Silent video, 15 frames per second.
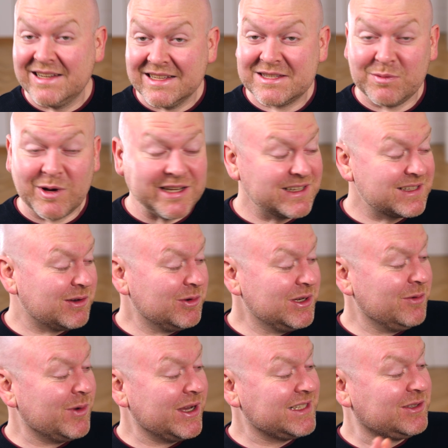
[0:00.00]
That's why this
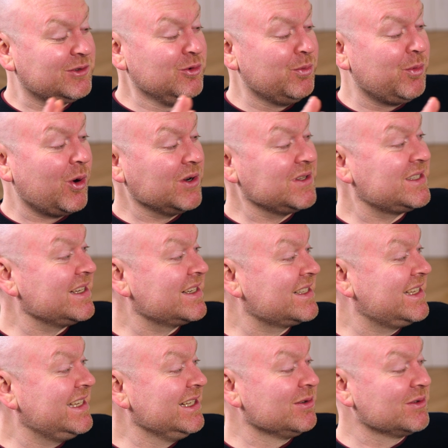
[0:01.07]
only weighs
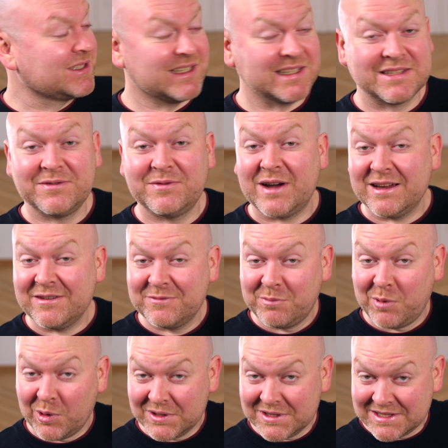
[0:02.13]
2.6 kilos, that's
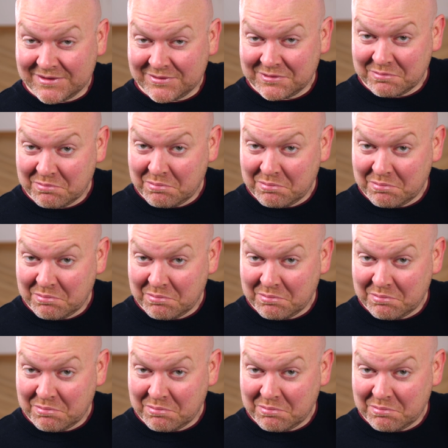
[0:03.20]
5.7